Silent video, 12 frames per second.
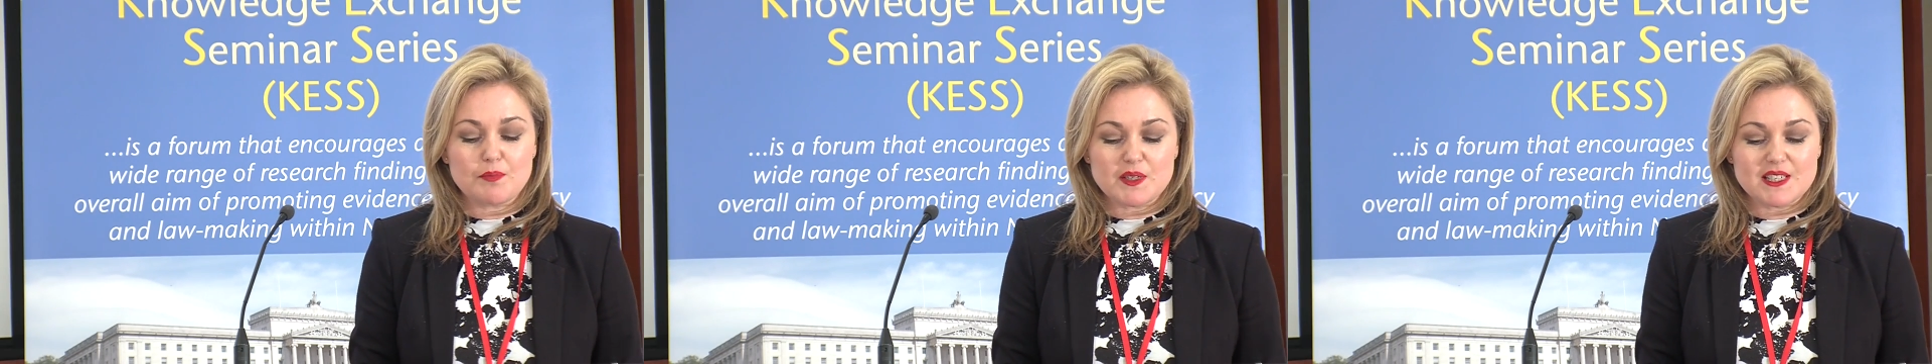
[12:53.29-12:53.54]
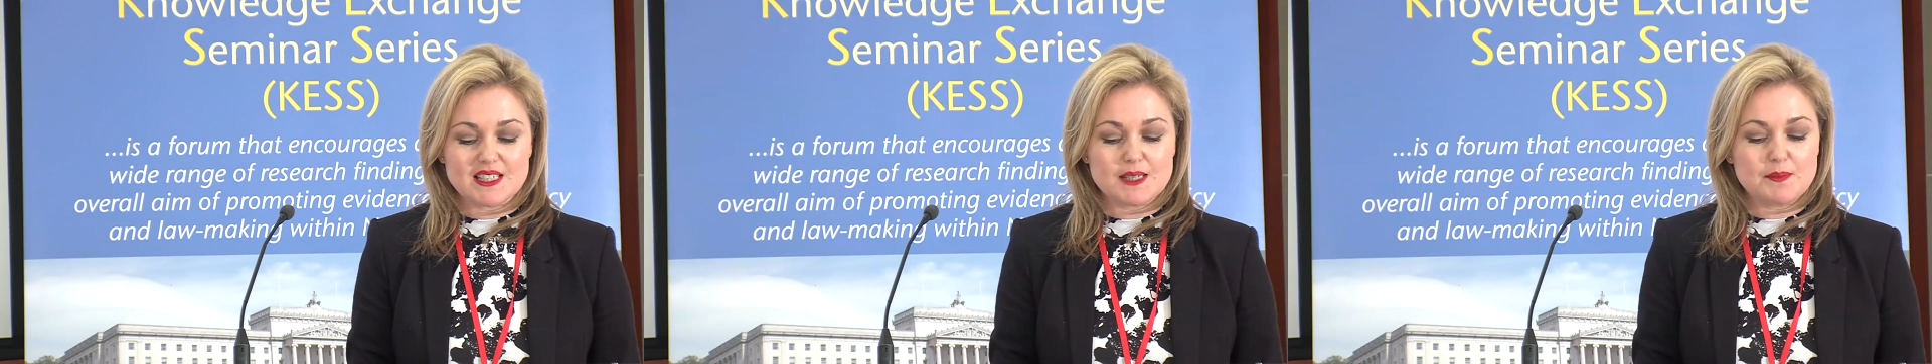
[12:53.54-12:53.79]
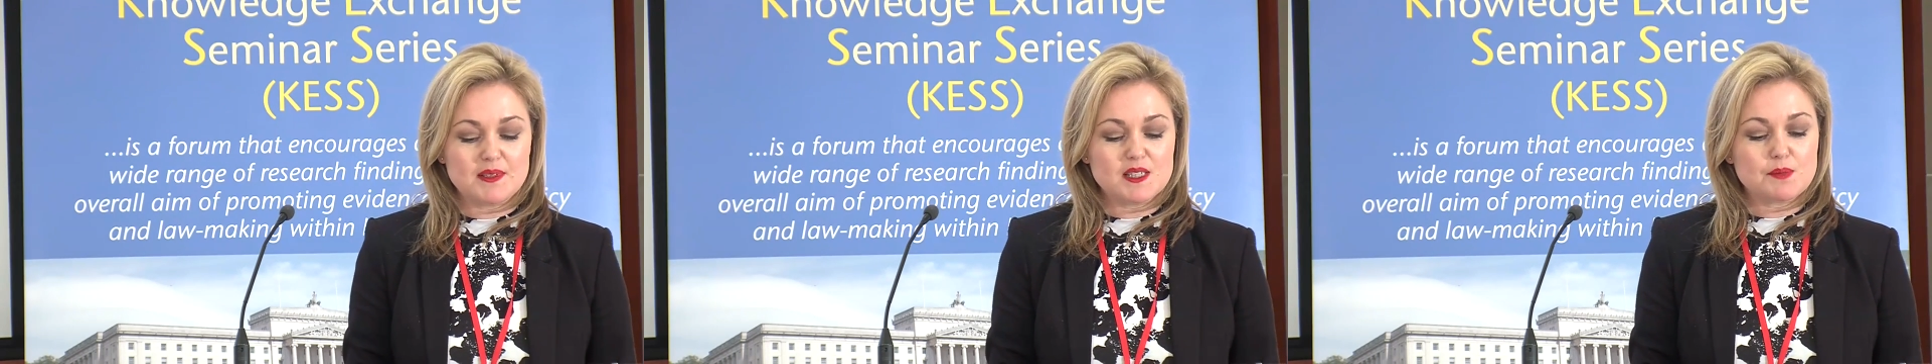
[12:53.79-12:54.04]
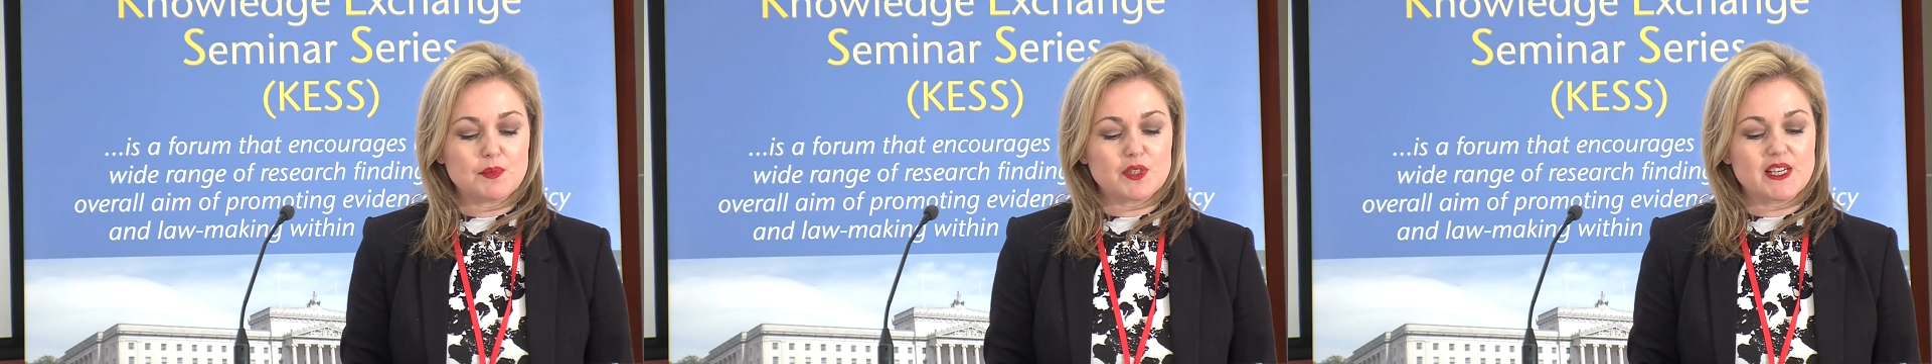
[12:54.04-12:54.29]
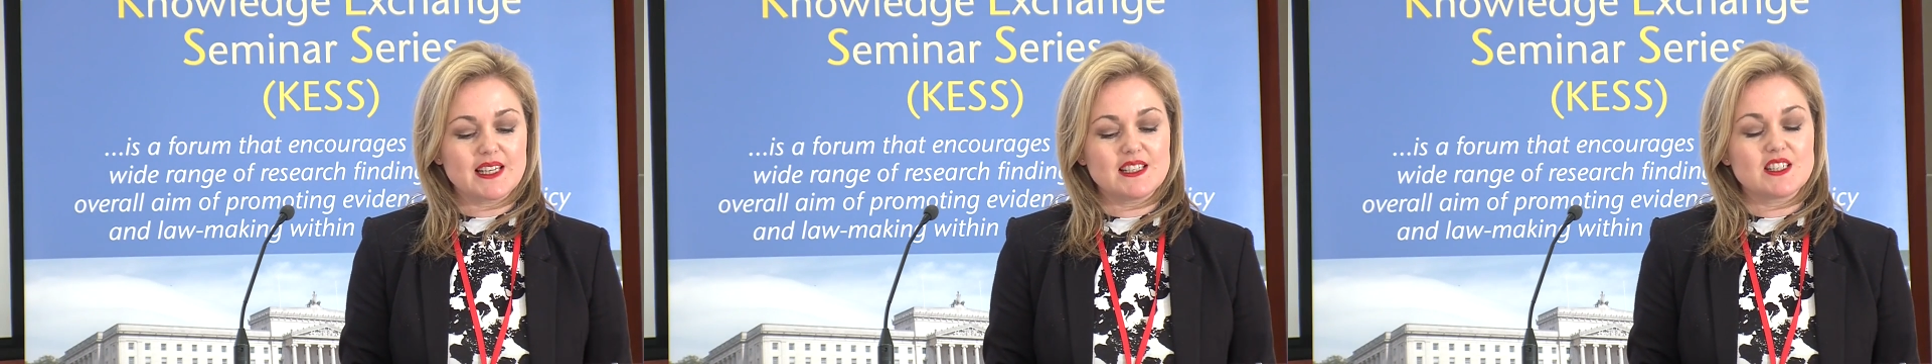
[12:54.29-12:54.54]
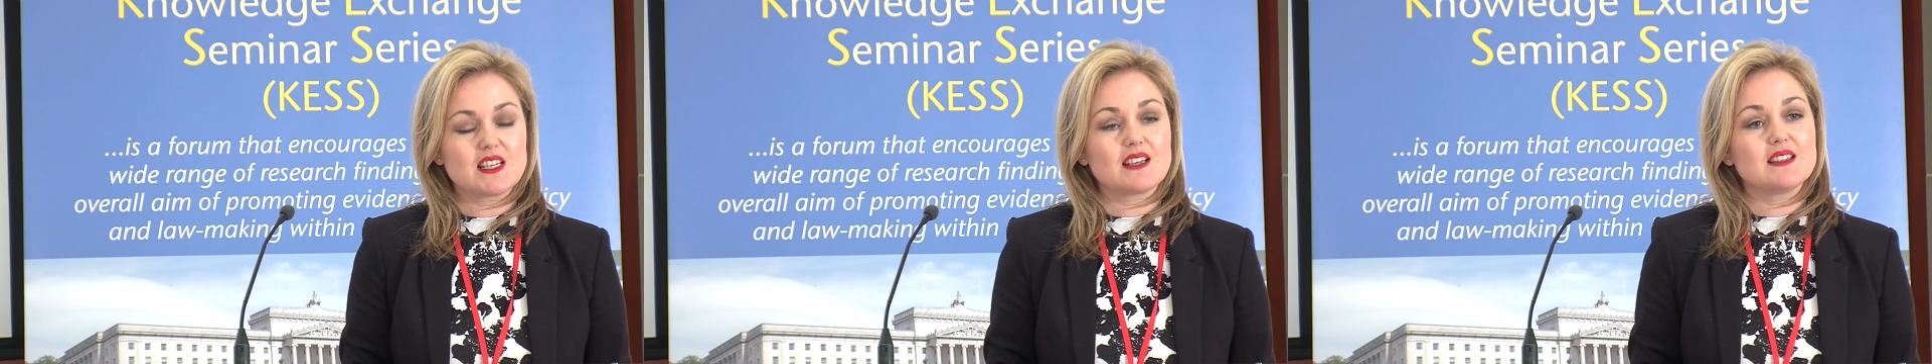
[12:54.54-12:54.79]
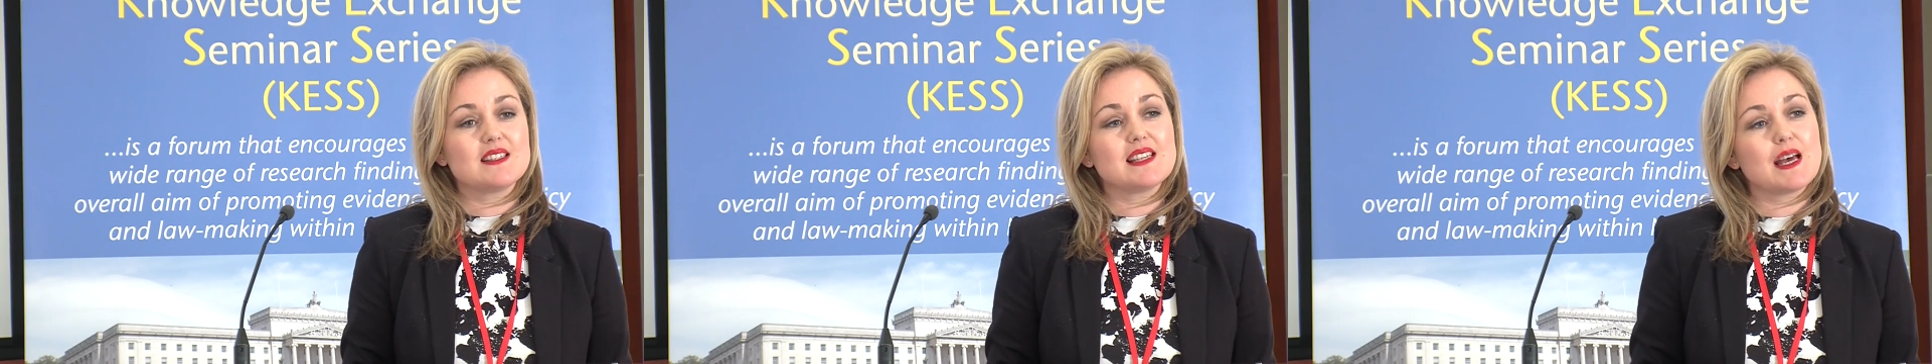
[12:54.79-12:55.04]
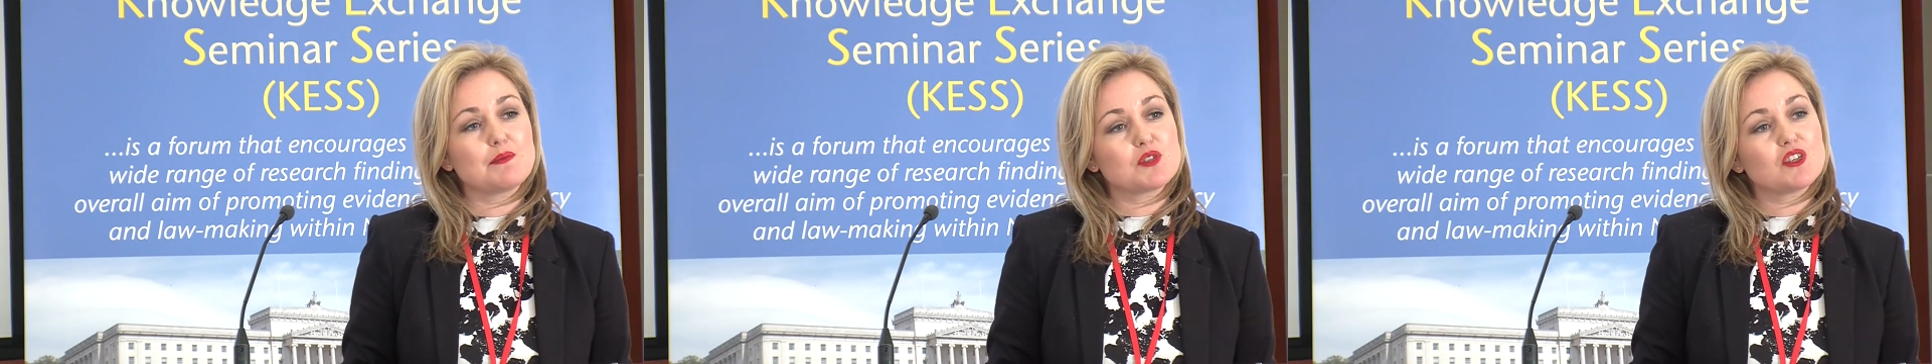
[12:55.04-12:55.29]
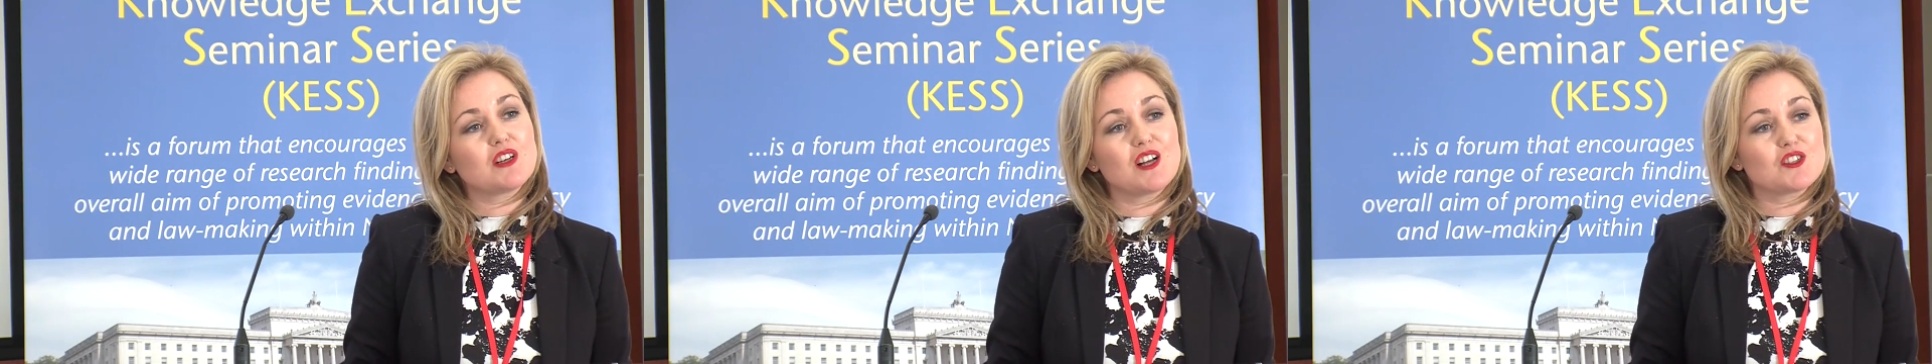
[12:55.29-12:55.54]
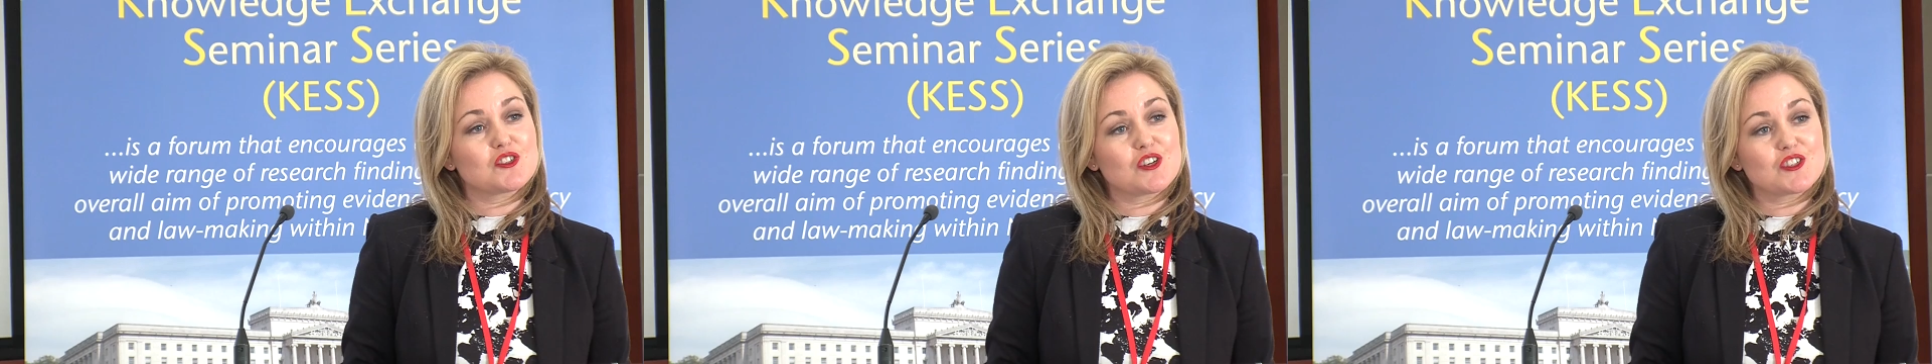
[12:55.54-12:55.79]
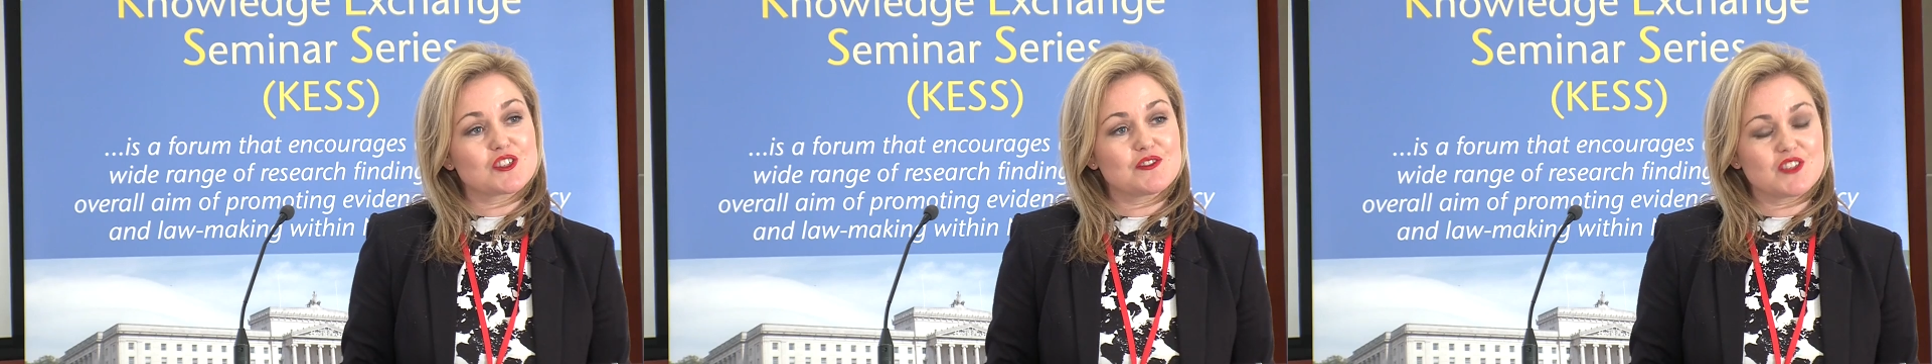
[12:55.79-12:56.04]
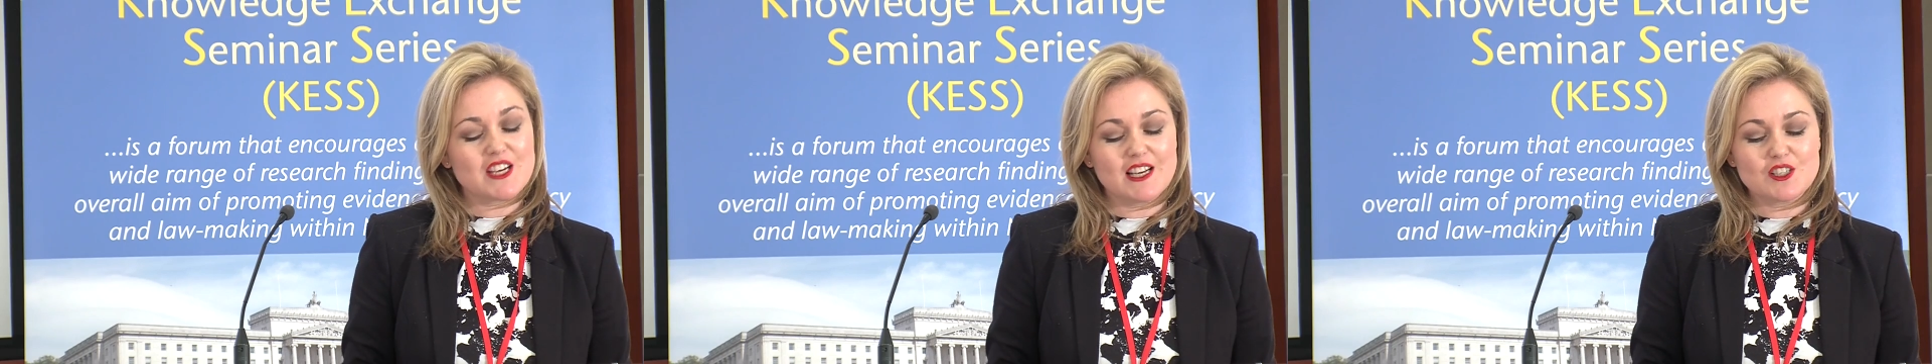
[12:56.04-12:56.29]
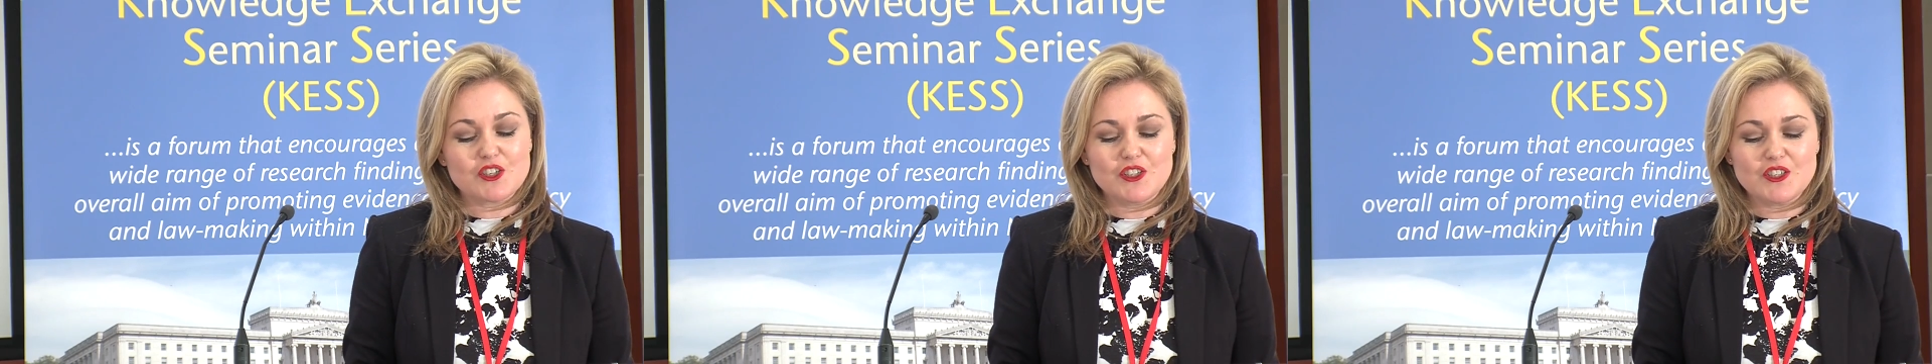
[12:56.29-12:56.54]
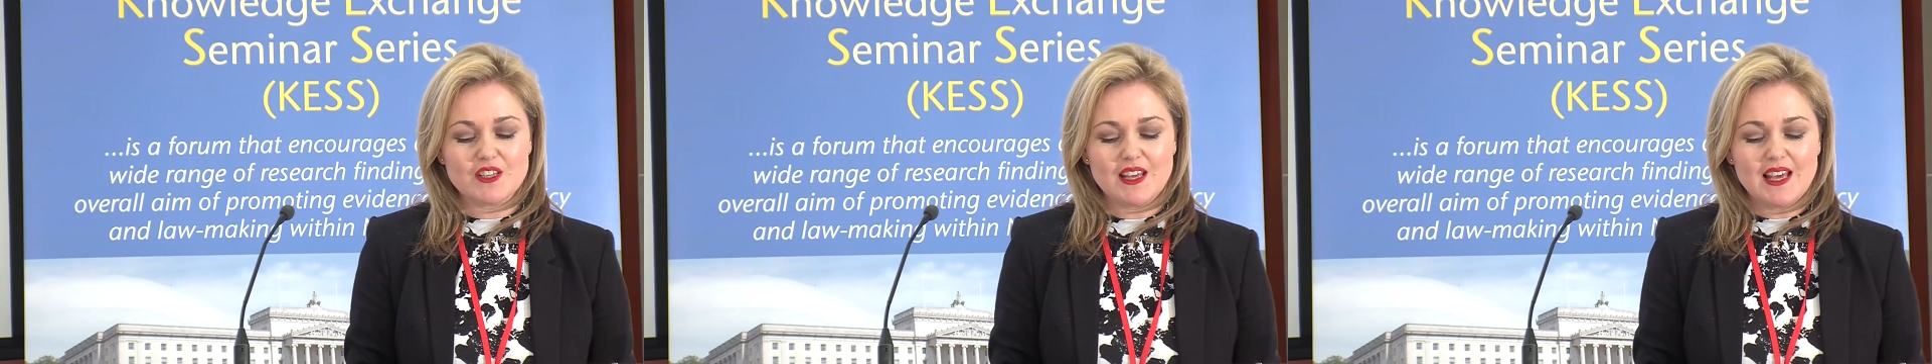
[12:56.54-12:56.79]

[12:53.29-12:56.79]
participants pertaining to conceptual constructs of childhood,